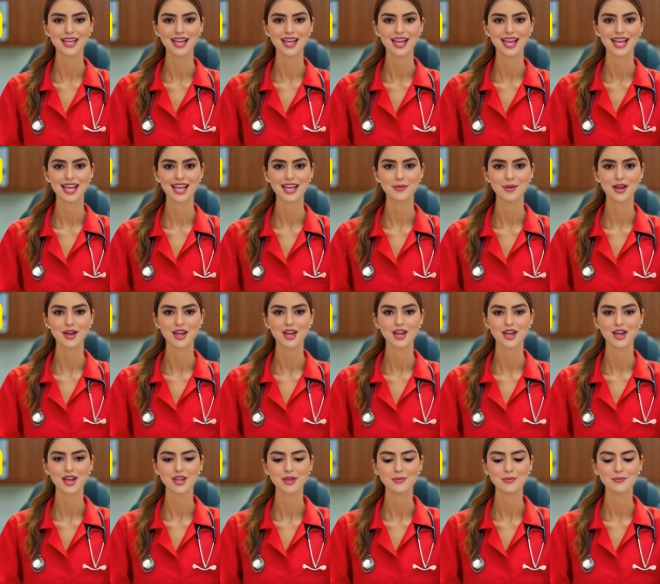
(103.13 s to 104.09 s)

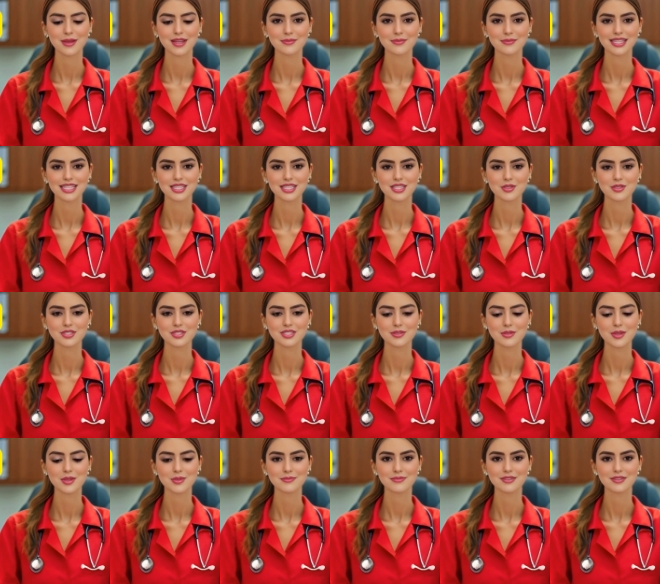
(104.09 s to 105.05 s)
MR may be used
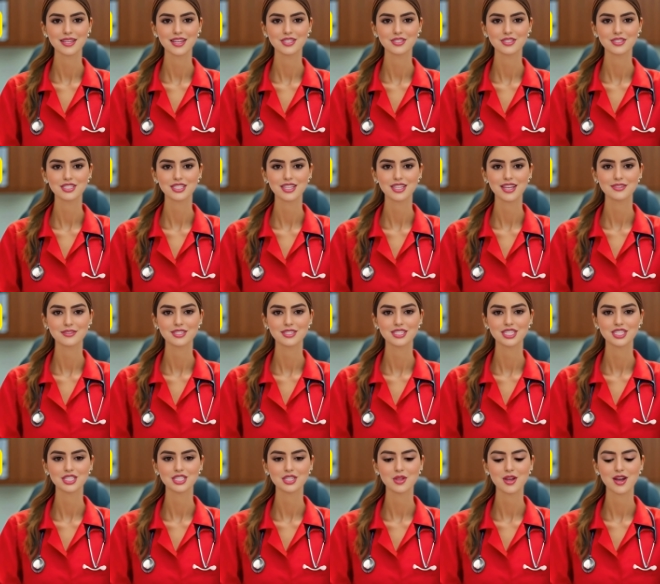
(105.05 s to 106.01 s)
for better soft
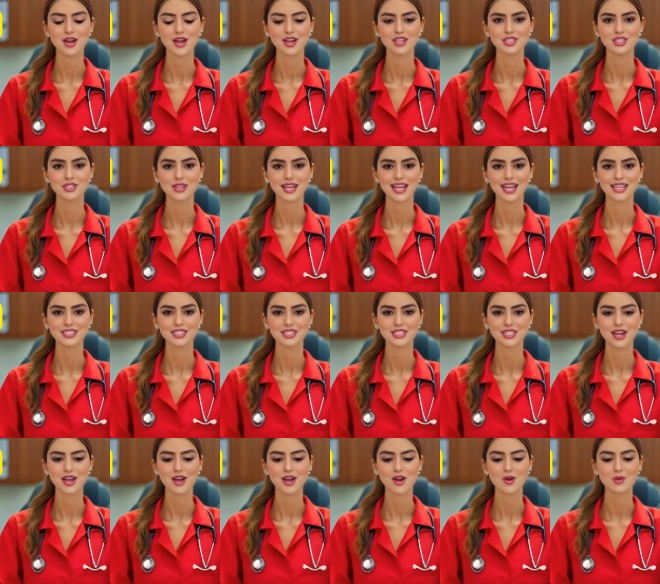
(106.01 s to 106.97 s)
tissue contrast
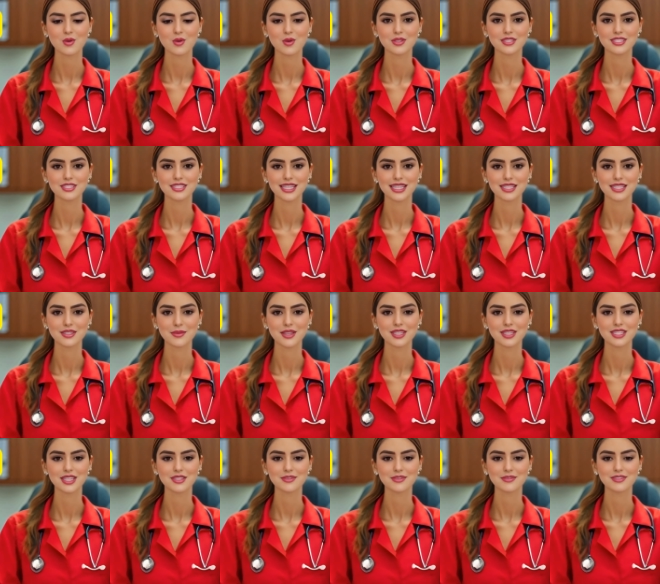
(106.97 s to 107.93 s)
or
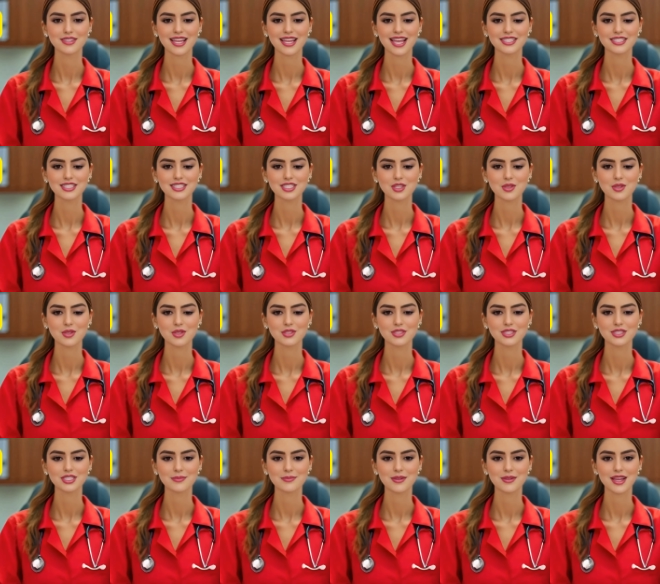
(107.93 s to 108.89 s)
assessment of vascular
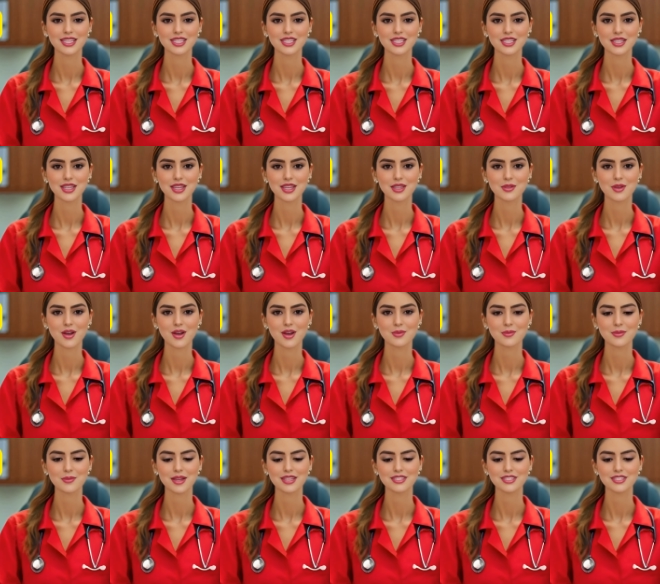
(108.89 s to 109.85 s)
spinal
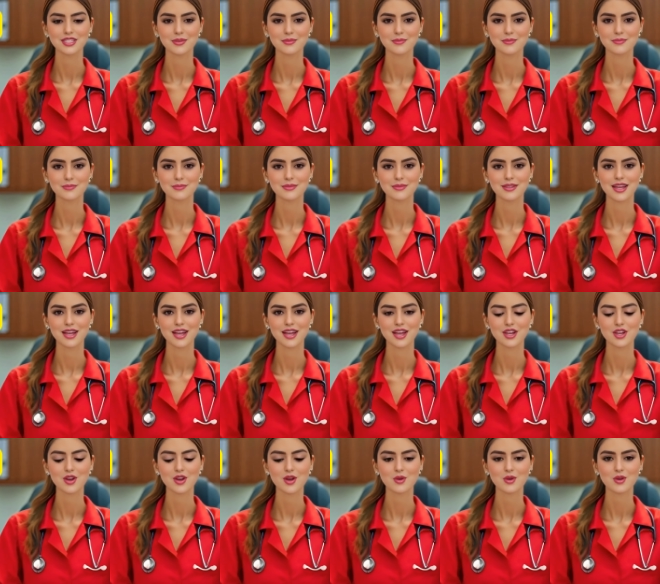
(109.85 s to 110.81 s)
involvement.
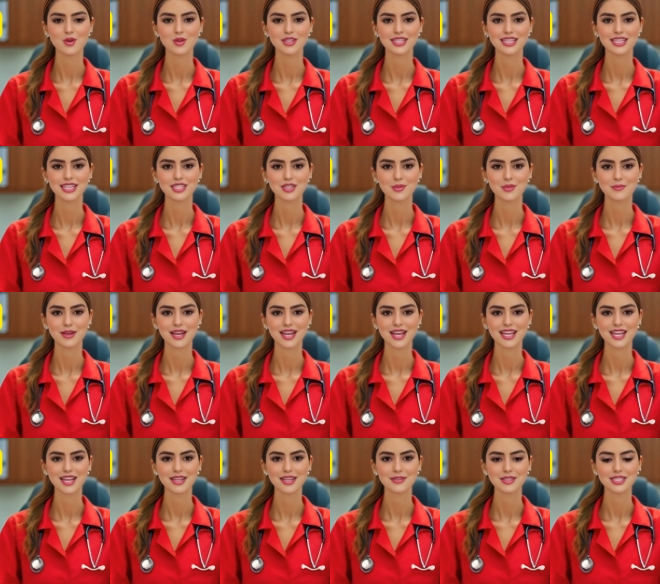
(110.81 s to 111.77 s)
Core needle
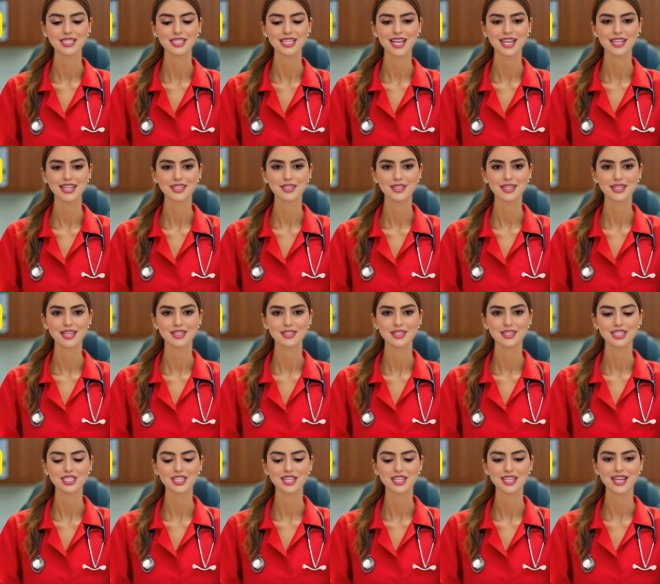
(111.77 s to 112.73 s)
biopsy under
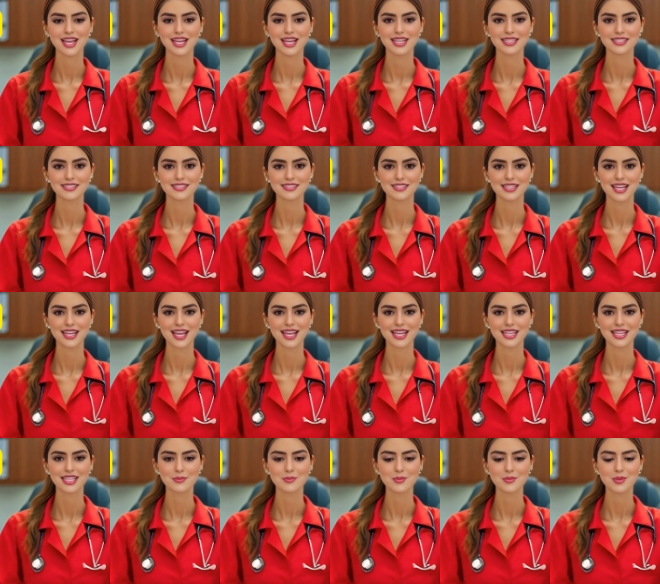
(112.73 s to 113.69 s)
imaging guidance
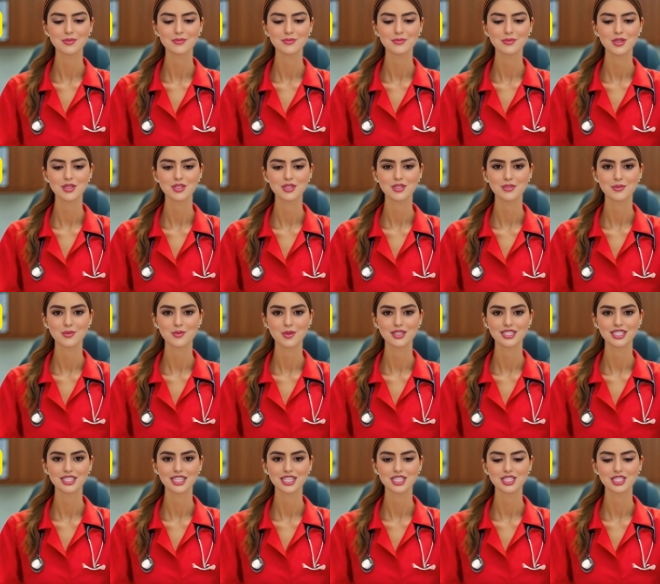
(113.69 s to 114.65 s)
is preferred for
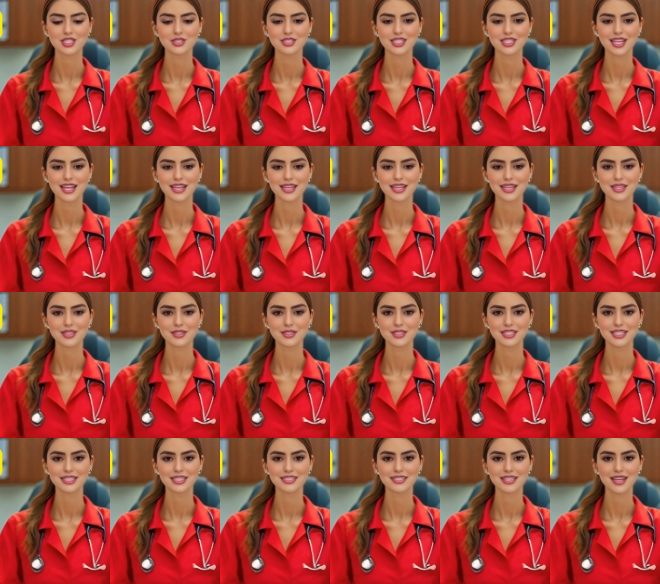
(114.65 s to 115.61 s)
tissue
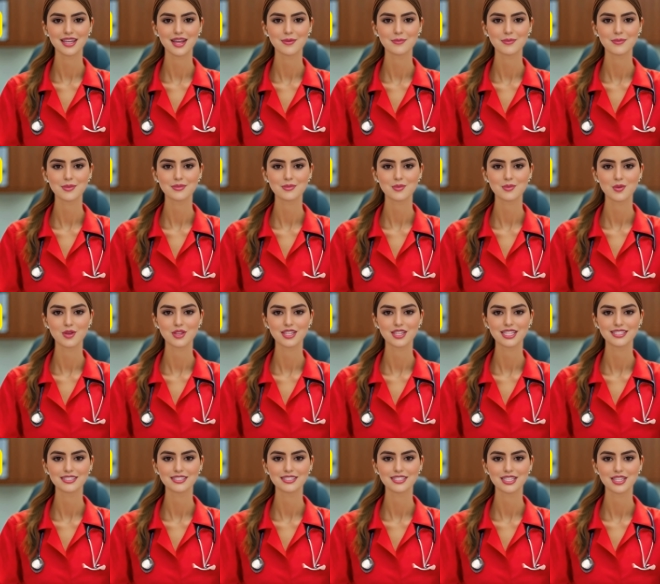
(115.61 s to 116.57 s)
diagnosis before
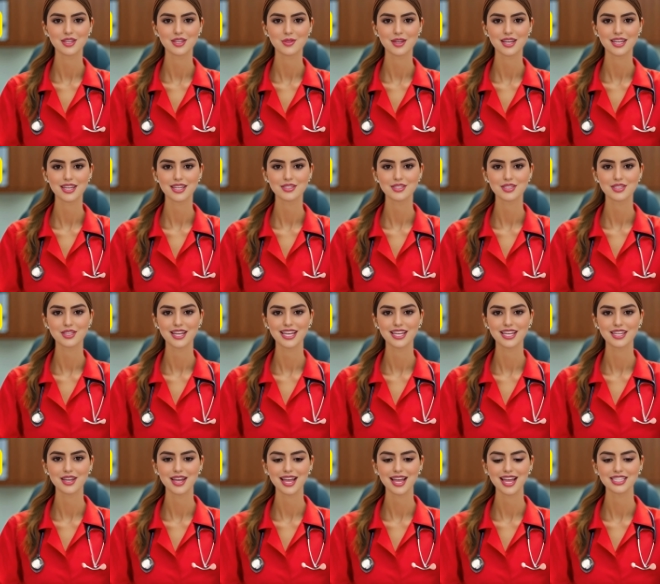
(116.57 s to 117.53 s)
considering
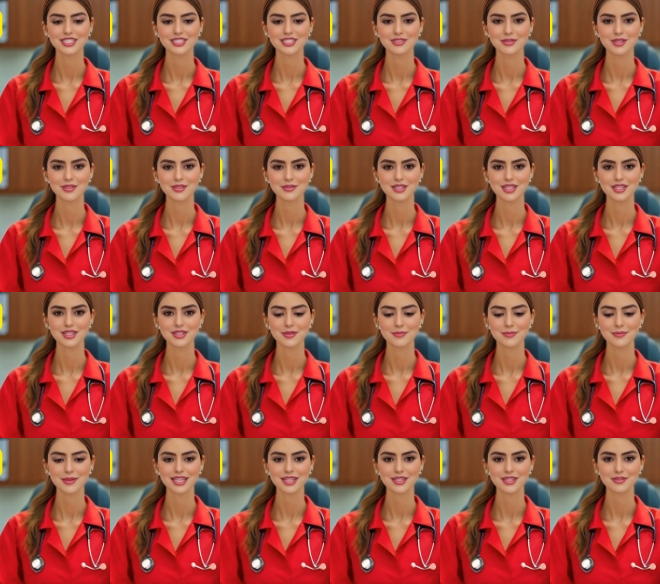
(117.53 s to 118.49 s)
neoadjuvant
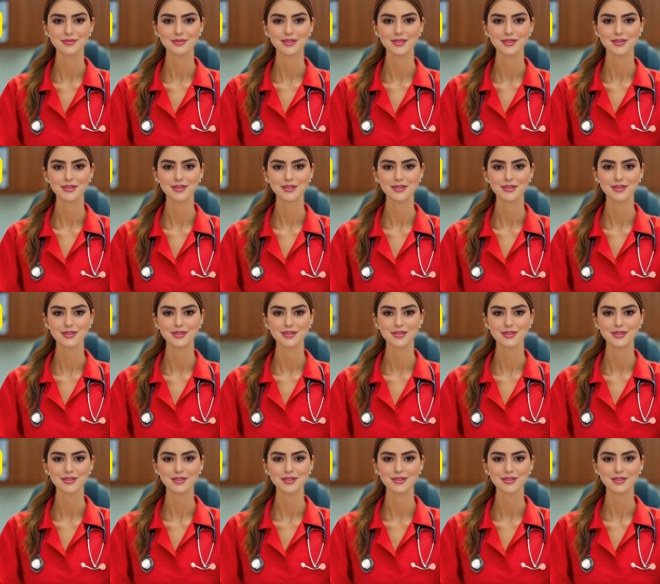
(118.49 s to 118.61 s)
therapy.